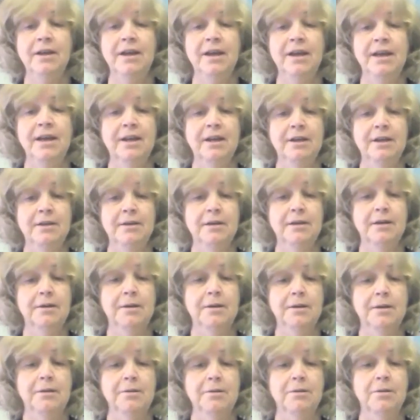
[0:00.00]
And
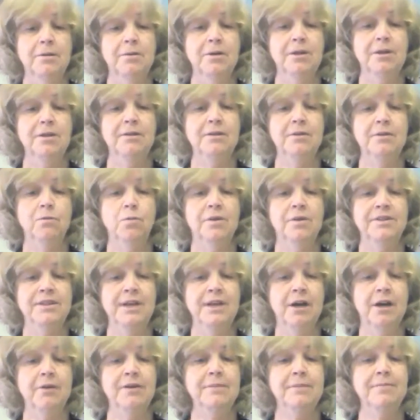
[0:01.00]
what
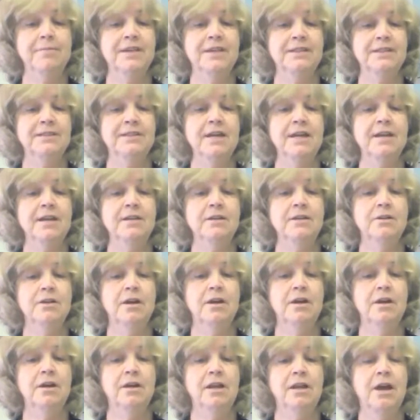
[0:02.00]
the RN-BSN
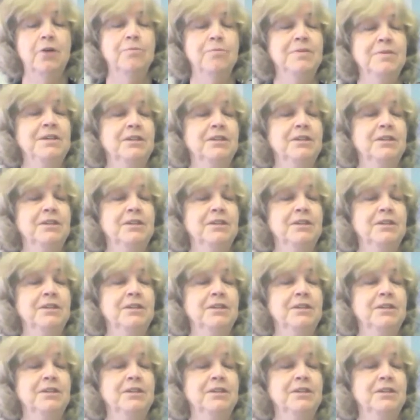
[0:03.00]
allowed me